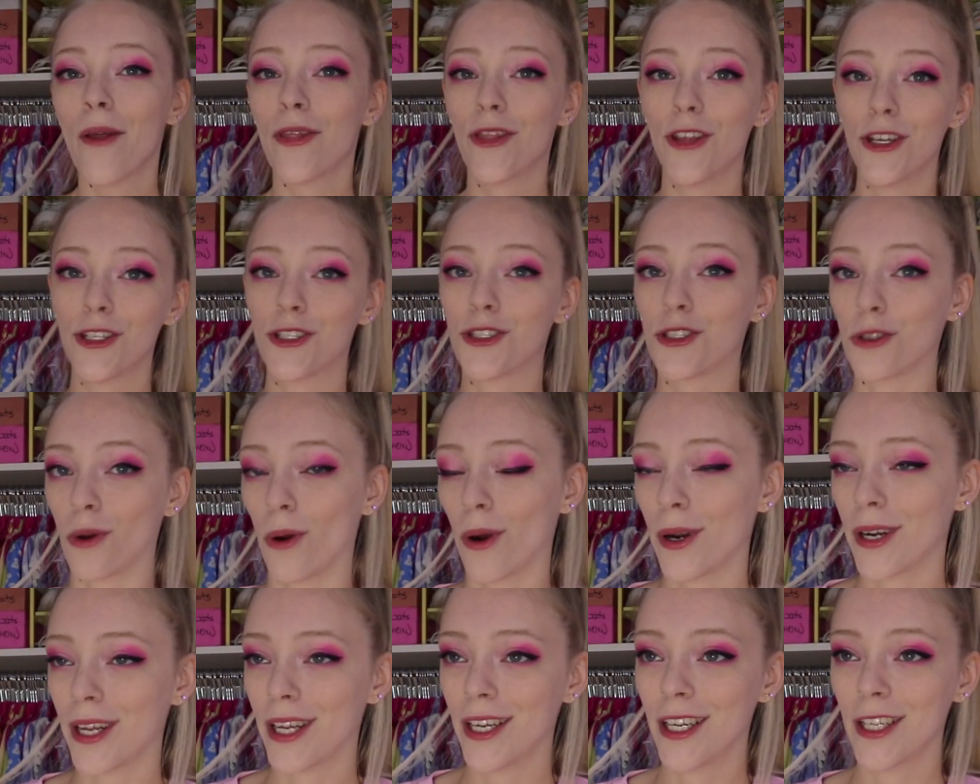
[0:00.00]
The
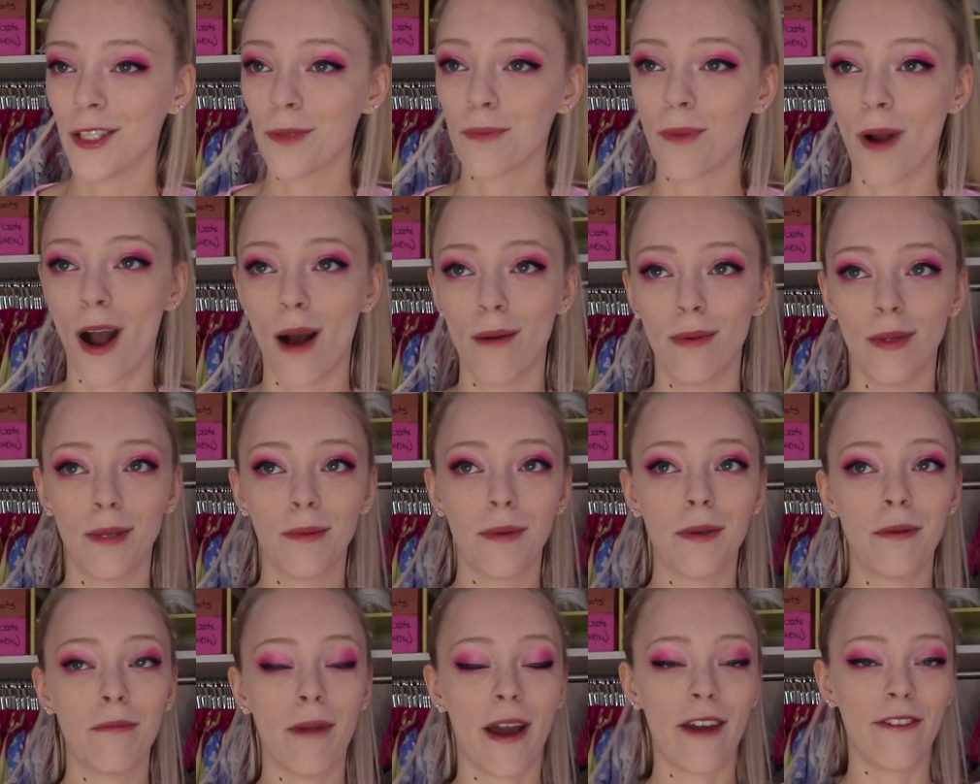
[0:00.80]
Jordan is
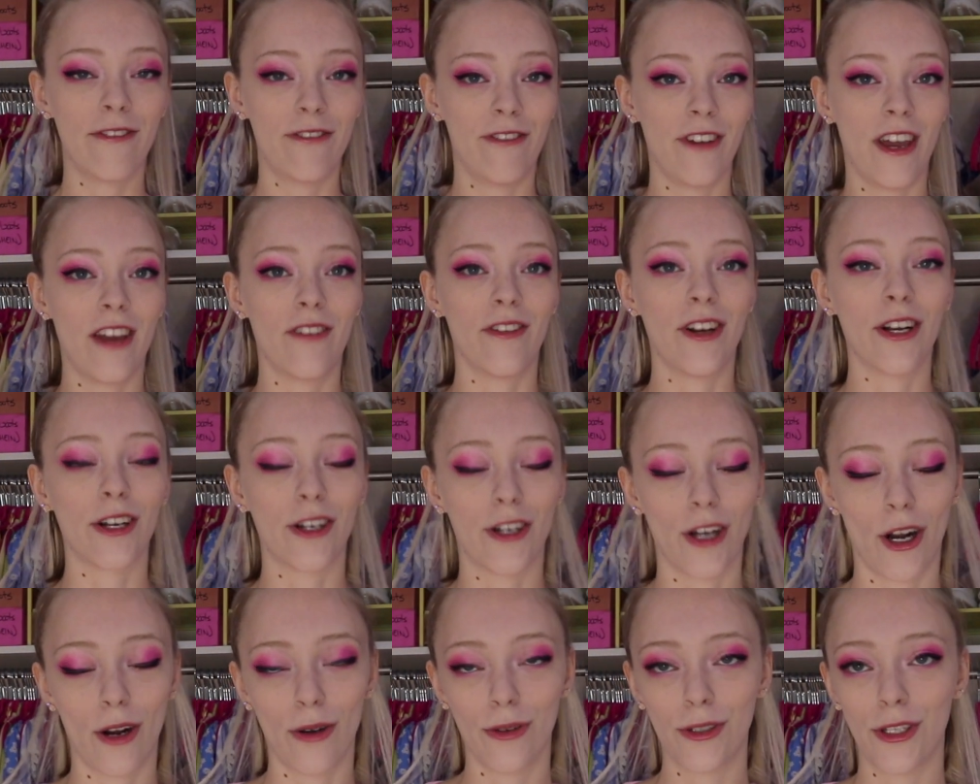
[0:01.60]
probably my favorite
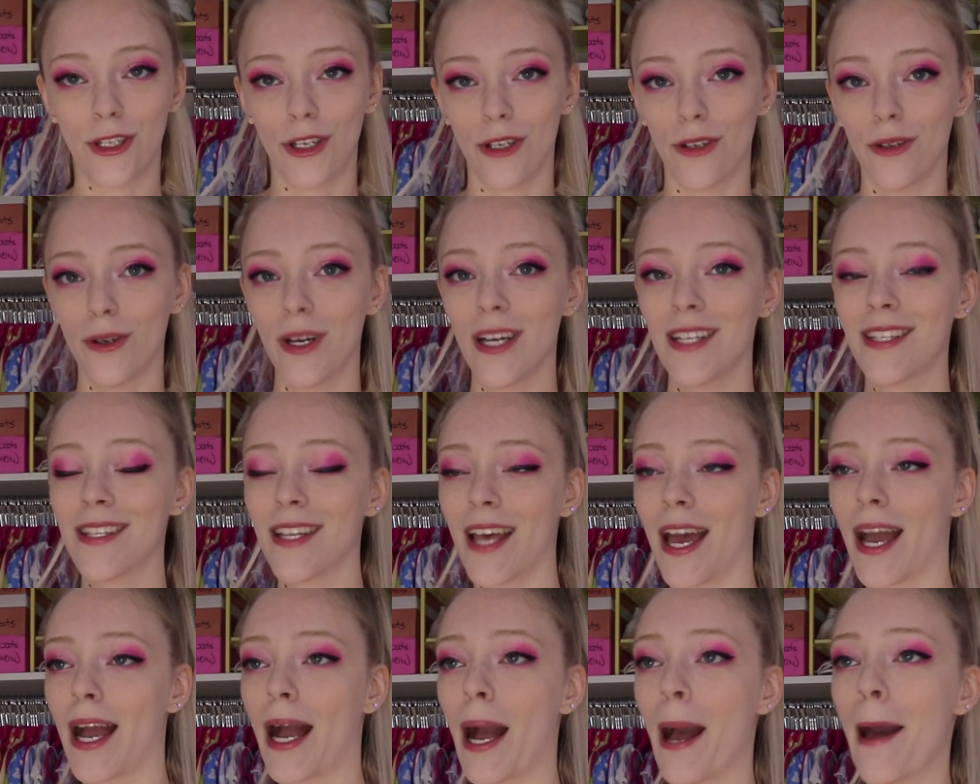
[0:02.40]
go-to. It's
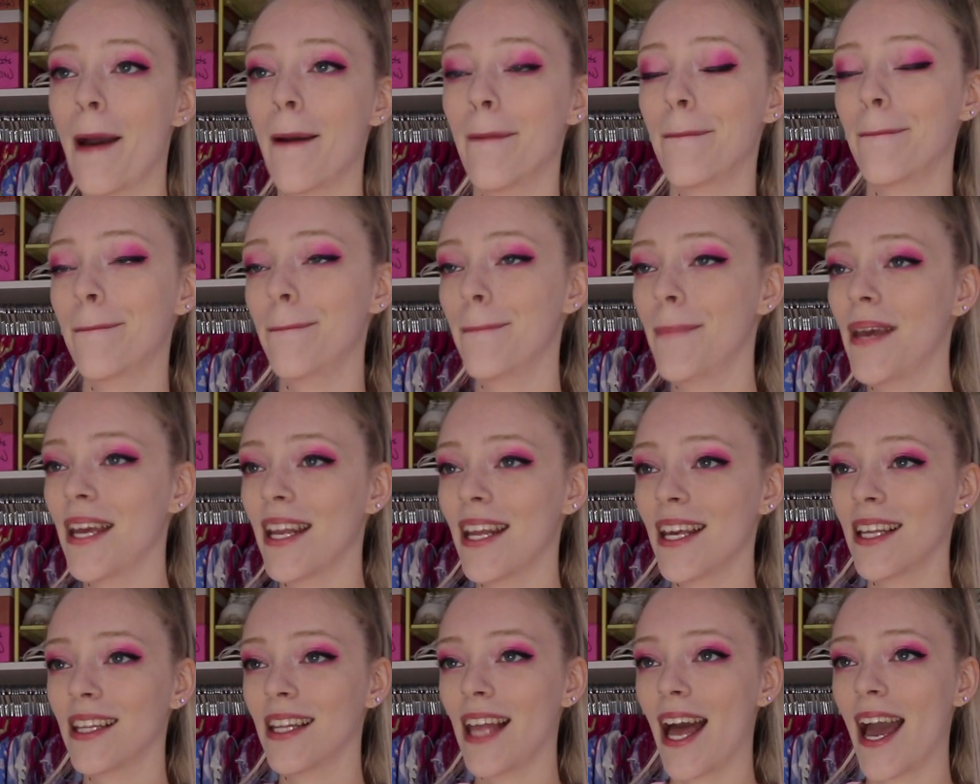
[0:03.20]
like
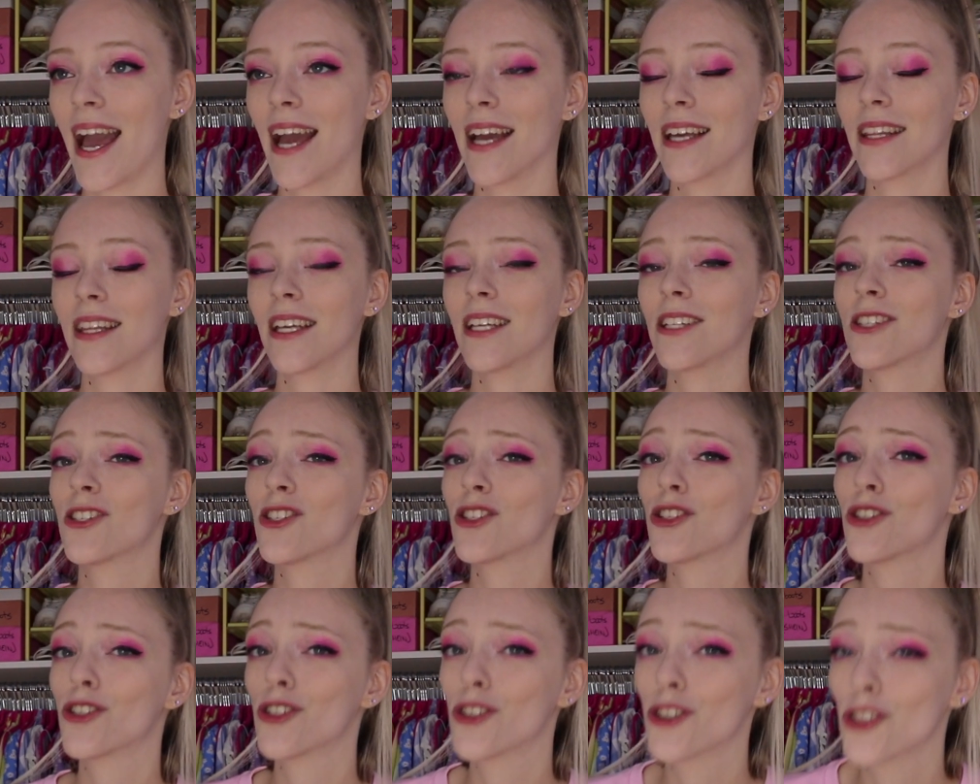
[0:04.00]
midi length, it's
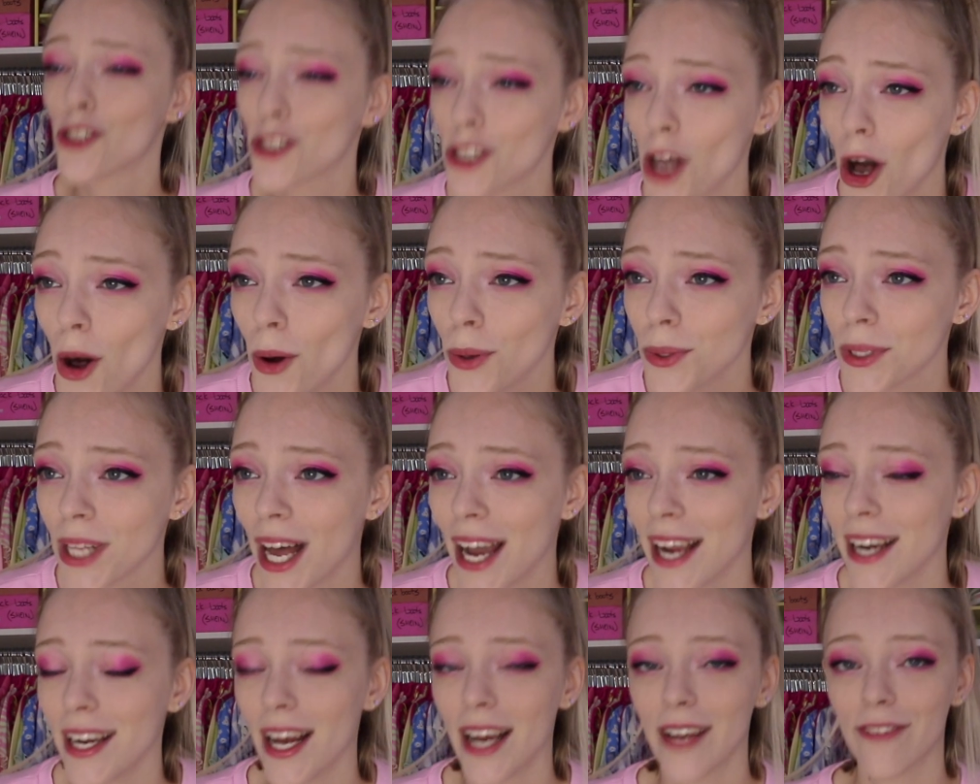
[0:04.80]
so
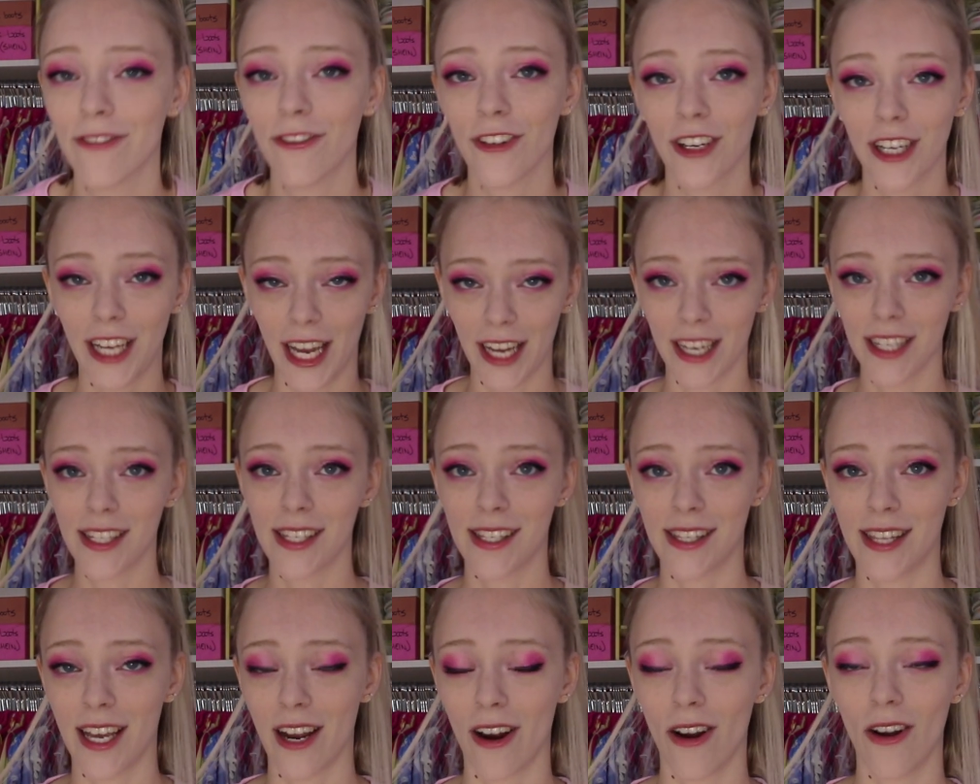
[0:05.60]
light, I forget
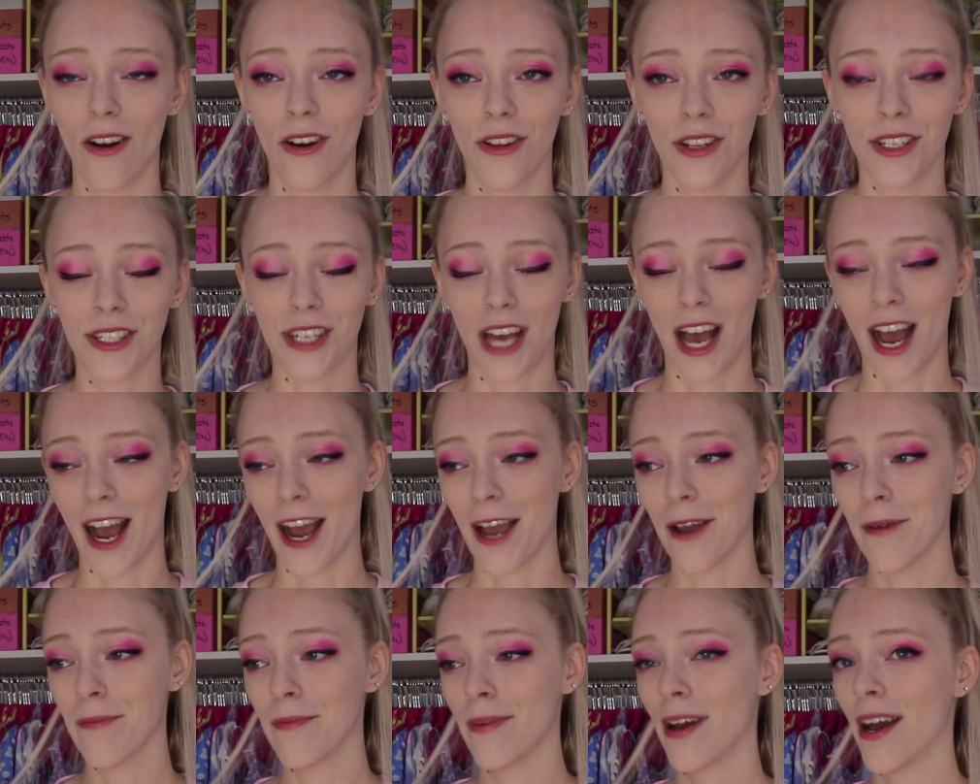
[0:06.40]
it's there all the
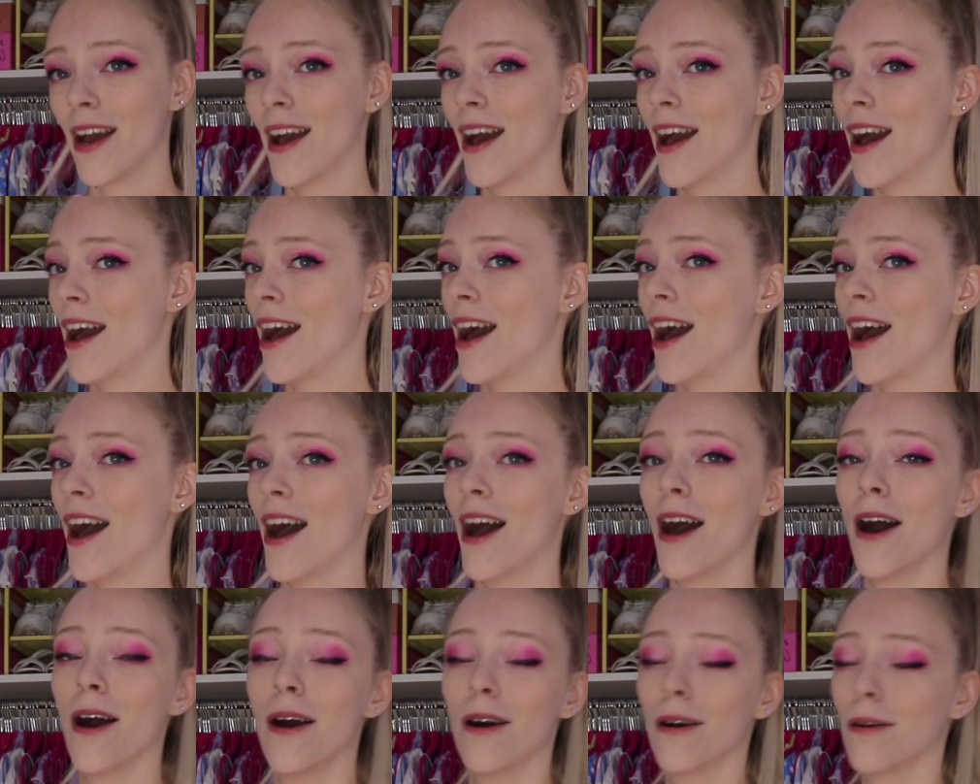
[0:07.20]
time,
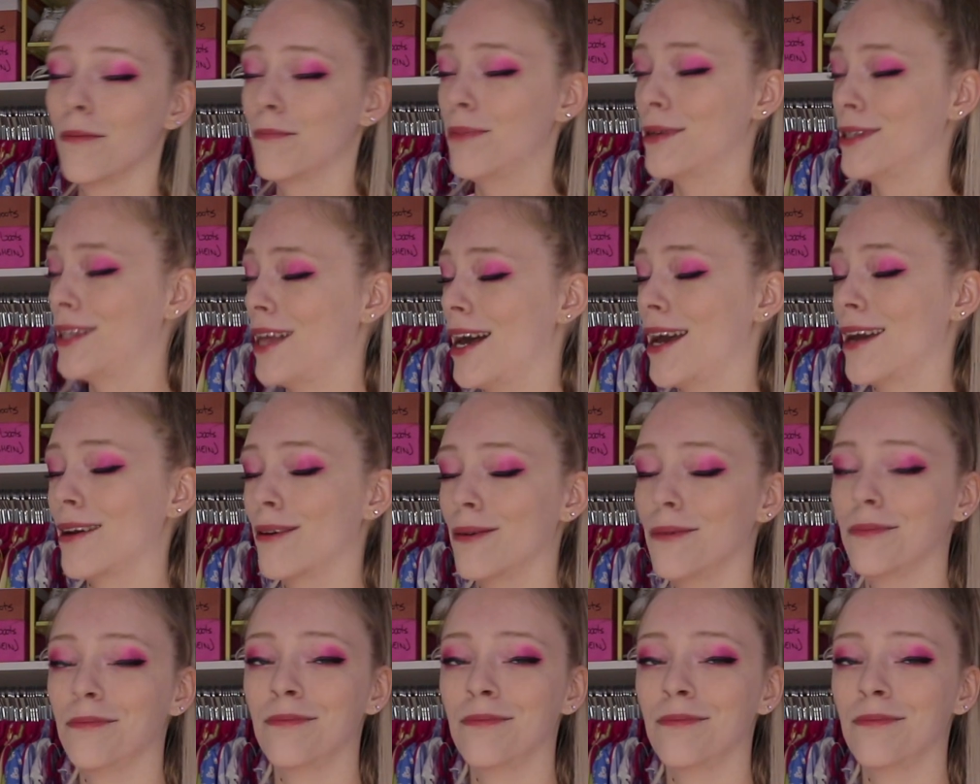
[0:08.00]
but like,